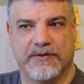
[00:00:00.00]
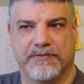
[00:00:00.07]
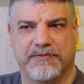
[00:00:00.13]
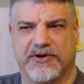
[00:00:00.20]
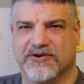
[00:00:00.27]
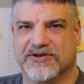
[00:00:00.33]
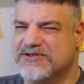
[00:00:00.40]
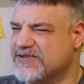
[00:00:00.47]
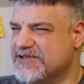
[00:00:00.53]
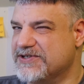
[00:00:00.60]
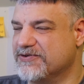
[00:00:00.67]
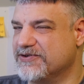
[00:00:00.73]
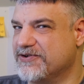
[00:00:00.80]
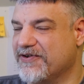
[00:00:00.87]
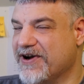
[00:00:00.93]
because there is
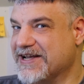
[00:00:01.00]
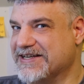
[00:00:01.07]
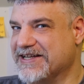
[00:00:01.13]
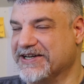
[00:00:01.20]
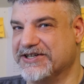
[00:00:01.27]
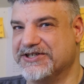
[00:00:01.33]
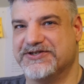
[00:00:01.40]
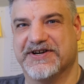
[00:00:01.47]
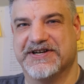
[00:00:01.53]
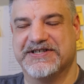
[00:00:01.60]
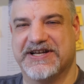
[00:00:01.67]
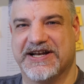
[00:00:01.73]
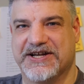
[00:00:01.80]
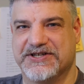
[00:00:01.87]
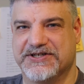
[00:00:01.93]
no direct English
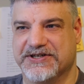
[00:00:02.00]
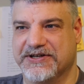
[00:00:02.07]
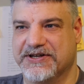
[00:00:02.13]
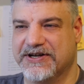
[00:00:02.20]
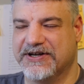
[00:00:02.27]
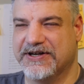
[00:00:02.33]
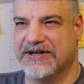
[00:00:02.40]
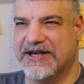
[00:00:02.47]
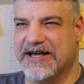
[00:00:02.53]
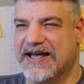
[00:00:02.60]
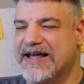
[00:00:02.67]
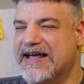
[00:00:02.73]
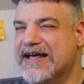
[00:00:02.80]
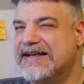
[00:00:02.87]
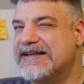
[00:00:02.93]
translation.
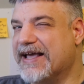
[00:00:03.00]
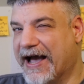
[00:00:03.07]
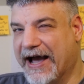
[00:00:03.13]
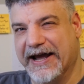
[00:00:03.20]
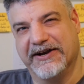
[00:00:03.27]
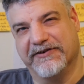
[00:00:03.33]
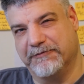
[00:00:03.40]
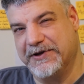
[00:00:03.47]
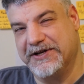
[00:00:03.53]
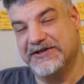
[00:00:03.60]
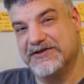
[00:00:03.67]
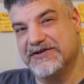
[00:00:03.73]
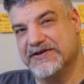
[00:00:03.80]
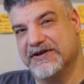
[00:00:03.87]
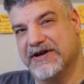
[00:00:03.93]
It kind of
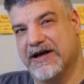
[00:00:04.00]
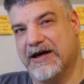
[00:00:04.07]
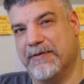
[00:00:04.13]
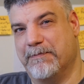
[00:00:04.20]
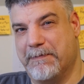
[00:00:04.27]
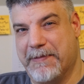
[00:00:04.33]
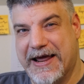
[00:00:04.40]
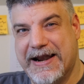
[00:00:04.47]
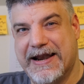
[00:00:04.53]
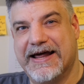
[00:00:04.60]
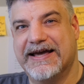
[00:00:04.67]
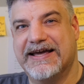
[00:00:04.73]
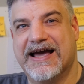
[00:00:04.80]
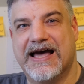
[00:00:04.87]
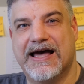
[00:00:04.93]
means a bit
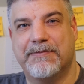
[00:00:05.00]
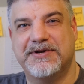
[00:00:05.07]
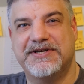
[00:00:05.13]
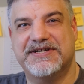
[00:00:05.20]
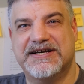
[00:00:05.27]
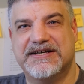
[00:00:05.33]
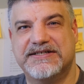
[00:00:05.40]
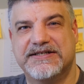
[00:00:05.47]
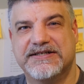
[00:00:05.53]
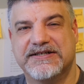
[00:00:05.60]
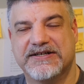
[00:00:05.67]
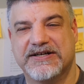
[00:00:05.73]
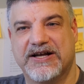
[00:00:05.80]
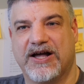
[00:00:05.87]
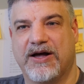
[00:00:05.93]
like habitat,
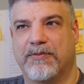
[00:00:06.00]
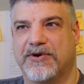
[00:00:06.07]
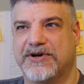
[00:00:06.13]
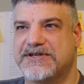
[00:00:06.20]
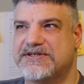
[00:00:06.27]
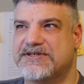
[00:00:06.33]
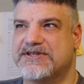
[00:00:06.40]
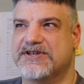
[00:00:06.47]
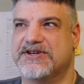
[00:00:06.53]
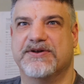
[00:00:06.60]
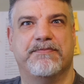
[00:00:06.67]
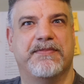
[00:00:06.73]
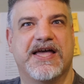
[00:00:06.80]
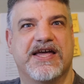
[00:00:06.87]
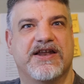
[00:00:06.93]
but it's the
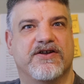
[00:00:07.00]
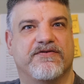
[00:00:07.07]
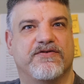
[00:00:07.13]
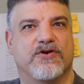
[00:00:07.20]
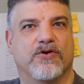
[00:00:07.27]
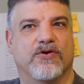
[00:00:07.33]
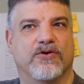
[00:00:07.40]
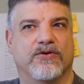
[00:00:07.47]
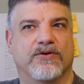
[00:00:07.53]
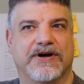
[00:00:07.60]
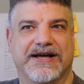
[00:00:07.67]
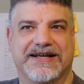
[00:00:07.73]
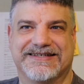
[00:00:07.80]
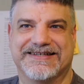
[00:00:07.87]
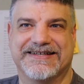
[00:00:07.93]
domain of your
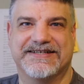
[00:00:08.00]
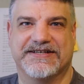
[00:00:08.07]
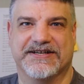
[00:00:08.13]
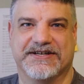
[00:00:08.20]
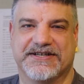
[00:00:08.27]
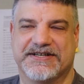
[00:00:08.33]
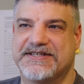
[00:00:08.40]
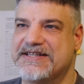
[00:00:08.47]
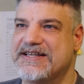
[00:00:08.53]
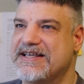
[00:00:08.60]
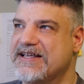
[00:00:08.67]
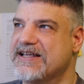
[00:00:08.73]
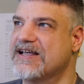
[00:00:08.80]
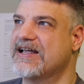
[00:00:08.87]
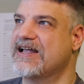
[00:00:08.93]
existence. It's
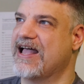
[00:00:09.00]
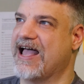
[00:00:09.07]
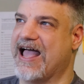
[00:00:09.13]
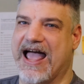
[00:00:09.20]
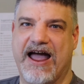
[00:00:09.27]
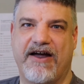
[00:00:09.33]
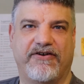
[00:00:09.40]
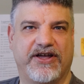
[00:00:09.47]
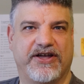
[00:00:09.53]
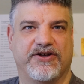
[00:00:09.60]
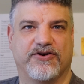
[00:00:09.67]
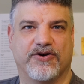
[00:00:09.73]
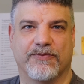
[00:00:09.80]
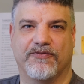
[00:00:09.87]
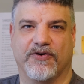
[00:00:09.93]
the area you
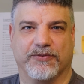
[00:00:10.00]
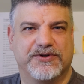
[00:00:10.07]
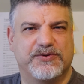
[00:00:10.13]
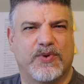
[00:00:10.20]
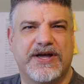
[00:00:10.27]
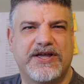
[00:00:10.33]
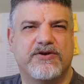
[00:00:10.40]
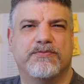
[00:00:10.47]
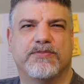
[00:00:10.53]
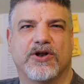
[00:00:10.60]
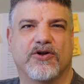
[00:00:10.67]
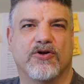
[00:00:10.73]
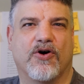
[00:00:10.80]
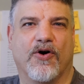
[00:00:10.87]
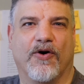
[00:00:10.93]
come from. It's where you
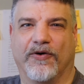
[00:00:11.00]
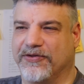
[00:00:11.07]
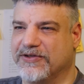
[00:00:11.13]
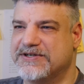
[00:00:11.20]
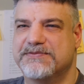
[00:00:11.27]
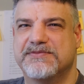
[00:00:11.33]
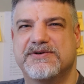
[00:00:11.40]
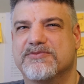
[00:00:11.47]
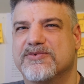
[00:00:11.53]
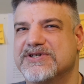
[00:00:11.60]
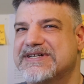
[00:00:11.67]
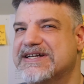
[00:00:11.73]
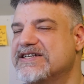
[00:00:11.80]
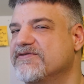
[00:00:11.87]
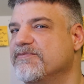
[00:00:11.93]
belong. There's a much more
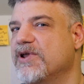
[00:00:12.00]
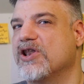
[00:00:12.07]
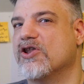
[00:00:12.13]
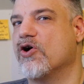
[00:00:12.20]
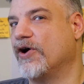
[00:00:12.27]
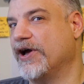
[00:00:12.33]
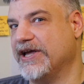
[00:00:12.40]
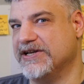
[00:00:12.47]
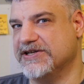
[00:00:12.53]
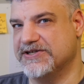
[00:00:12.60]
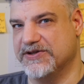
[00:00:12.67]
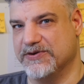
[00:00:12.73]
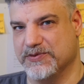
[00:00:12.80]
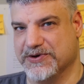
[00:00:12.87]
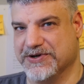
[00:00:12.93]
sense of belonging to
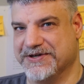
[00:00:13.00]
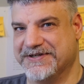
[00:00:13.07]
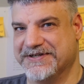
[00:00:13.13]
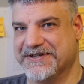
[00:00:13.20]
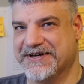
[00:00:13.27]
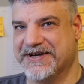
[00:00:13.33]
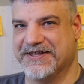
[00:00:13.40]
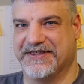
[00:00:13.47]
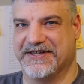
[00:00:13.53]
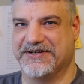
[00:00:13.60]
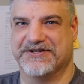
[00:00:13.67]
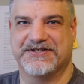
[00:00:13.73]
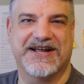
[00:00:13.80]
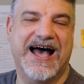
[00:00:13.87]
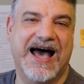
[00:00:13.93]
the word than
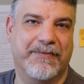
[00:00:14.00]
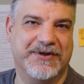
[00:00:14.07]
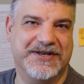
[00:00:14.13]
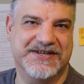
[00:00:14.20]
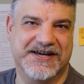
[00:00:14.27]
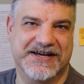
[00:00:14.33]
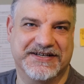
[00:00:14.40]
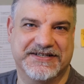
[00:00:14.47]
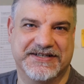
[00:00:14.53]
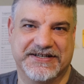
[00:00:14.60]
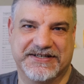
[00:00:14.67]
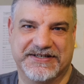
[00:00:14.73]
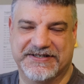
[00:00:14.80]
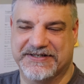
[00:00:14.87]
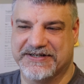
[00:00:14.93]
just habitat.
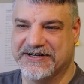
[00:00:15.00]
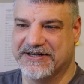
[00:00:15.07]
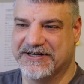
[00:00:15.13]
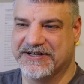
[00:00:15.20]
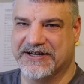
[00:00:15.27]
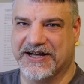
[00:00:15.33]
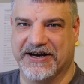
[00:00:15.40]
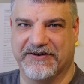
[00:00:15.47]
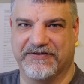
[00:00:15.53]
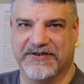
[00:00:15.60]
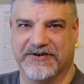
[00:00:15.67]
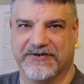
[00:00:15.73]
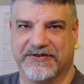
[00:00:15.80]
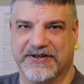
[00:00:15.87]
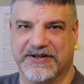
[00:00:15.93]
It's kind of,
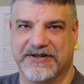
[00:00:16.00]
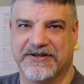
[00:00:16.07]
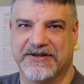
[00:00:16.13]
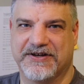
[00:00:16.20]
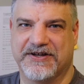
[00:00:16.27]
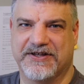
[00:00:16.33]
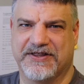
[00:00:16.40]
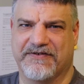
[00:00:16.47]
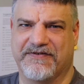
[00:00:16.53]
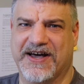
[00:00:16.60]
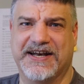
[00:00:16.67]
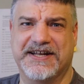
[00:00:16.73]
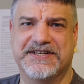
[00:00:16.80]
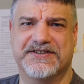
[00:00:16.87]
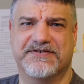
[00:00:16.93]
the
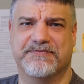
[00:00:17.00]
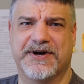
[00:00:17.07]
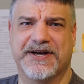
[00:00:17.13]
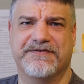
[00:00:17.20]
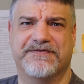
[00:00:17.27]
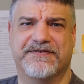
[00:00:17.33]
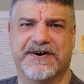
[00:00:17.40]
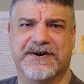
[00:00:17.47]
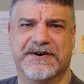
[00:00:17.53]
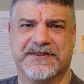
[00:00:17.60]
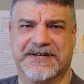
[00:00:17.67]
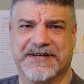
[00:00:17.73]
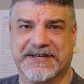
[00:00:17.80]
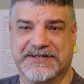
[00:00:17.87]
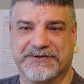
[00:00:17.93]
valleys of my
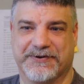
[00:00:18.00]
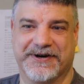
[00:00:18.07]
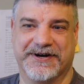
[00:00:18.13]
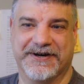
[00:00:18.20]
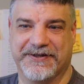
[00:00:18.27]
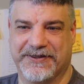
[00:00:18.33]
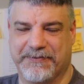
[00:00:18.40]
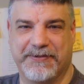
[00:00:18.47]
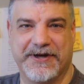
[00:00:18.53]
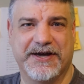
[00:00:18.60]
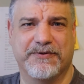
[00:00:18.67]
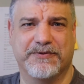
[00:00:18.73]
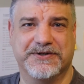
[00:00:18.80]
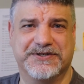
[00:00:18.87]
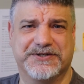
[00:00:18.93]
fathers where the beer
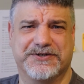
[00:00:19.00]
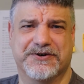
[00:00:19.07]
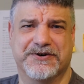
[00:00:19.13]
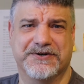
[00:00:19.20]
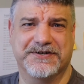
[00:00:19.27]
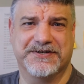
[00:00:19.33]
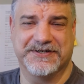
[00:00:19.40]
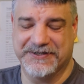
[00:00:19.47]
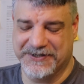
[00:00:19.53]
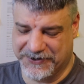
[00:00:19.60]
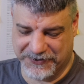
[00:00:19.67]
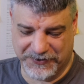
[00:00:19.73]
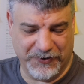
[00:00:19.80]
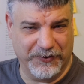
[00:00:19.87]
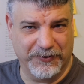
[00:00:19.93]
was good and the
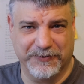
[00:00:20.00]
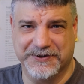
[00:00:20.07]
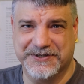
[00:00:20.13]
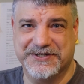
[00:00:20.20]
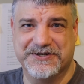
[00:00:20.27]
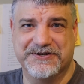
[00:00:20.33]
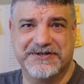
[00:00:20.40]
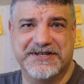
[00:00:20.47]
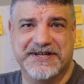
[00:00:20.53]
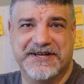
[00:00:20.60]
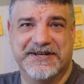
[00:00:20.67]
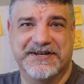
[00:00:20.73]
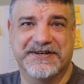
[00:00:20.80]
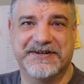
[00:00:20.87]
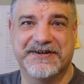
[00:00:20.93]
coal was nutty
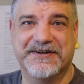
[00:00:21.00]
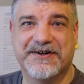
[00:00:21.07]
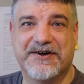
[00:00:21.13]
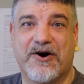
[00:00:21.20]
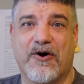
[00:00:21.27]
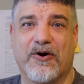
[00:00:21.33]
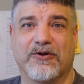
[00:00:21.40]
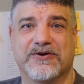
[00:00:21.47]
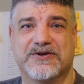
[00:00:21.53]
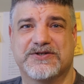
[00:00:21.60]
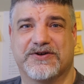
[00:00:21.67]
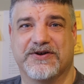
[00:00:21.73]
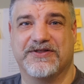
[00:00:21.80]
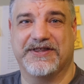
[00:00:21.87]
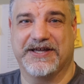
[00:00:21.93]
and all those
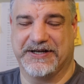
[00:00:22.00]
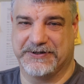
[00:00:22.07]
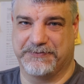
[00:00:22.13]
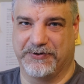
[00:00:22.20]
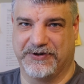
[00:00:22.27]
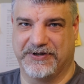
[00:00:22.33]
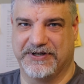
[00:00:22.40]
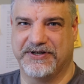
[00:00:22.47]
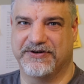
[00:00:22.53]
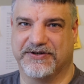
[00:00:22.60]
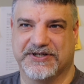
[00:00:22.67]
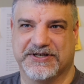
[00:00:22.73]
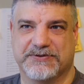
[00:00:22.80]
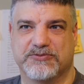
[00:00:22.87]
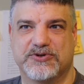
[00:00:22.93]
good things. But,
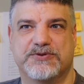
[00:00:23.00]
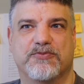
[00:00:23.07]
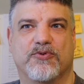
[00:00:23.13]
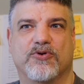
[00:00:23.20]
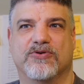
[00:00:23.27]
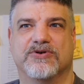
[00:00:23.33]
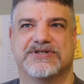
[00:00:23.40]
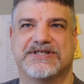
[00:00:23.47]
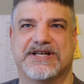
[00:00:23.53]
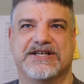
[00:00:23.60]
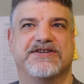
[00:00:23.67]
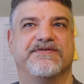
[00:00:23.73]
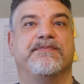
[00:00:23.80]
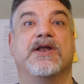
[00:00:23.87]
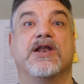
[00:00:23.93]
there's much more sense
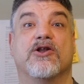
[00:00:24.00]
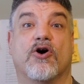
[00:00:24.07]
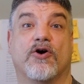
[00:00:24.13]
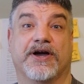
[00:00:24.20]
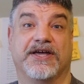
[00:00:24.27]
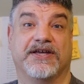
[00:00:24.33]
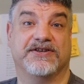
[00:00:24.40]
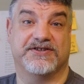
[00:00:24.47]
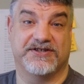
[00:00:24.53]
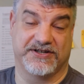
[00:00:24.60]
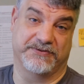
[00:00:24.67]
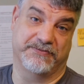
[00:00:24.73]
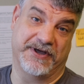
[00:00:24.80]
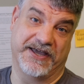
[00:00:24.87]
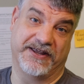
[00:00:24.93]
of belonging to the
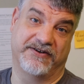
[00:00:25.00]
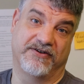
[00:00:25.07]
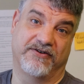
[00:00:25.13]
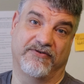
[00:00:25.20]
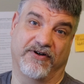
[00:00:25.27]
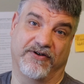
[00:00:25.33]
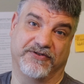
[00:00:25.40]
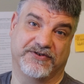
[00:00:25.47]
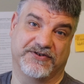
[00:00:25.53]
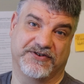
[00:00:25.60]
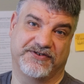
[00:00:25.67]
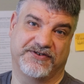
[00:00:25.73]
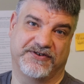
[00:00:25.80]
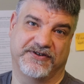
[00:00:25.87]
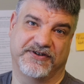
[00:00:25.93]
domain rather than
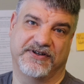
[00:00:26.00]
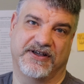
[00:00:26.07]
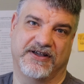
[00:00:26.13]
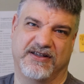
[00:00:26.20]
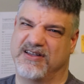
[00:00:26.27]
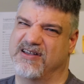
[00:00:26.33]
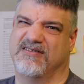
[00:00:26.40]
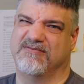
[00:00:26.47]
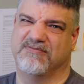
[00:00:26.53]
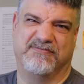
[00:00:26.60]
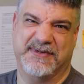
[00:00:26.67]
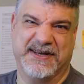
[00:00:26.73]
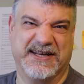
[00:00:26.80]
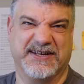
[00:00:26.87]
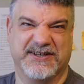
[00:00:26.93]
just
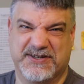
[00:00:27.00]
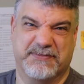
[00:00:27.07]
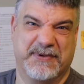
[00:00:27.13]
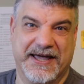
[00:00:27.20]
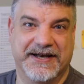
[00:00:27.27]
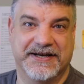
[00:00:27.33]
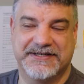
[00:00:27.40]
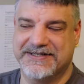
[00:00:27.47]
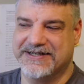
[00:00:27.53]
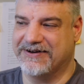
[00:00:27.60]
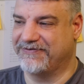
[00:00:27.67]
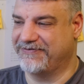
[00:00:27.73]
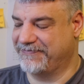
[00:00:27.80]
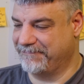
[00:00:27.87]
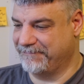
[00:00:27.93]
meaning domain
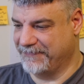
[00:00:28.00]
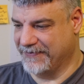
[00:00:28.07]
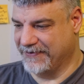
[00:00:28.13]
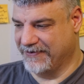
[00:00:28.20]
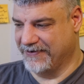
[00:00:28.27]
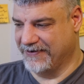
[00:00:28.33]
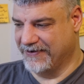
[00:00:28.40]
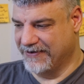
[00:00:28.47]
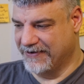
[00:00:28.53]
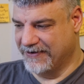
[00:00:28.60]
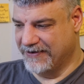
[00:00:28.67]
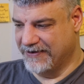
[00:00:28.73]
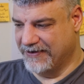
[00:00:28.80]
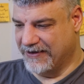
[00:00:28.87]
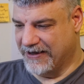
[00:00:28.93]
itself.
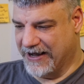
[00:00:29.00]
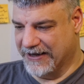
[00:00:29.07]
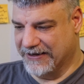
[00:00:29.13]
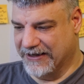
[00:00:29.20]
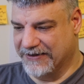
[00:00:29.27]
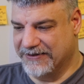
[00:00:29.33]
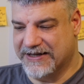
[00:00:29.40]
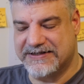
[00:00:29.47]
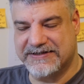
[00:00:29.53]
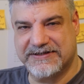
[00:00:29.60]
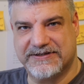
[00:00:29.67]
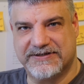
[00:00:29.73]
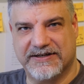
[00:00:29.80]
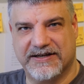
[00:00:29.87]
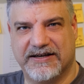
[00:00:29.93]
And
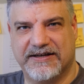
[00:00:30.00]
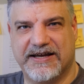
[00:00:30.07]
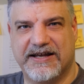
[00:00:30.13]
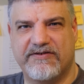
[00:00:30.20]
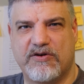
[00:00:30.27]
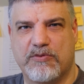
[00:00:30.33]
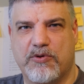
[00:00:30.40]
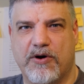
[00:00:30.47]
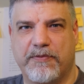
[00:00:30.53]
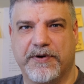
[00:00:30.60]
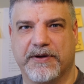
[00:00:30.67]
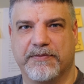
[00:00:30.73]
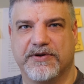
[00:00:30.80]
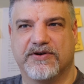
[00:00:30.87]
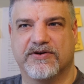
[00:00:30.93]
that's kind of
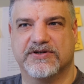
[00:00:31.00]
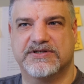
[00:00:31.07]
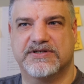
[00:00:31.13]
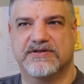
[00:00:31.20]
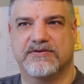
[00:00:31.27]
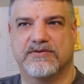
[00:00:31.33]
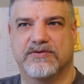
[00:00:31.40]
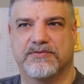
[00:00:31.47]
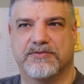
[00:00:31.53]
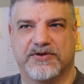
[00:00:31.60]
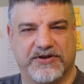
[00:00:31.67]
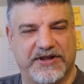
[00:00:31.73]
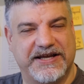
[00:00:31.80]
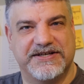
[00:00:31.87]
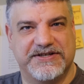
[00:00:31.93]
appropriate because
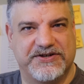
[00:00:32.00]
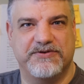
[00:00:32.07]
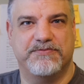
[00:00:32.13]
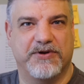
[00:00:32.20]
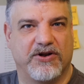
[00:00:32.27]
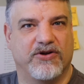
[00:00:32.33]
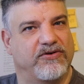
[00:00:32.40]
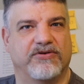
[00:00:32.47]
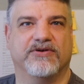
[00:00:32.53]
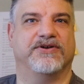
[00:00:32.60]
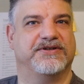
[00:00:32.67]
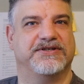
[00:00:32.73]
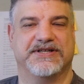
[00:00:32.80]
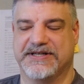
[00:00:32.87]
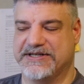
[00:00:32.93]
things do belong
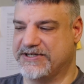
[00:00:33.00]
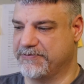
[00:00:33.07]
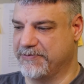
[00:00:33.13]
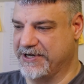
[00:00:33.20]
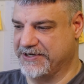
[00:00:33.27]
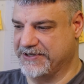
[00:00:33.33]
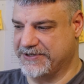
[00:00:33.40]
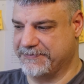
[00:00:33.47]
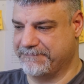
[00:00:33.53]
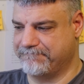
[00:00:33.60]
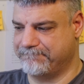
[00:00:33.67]
to these domains.